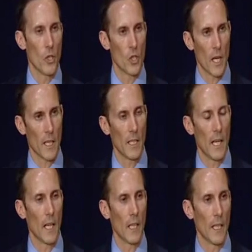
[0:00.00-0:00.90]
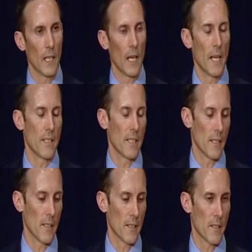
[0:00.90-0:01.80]
you're shutting down legal aid
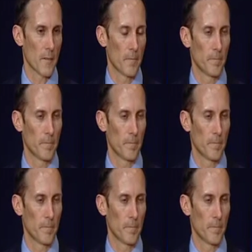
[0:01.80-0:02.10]
centres.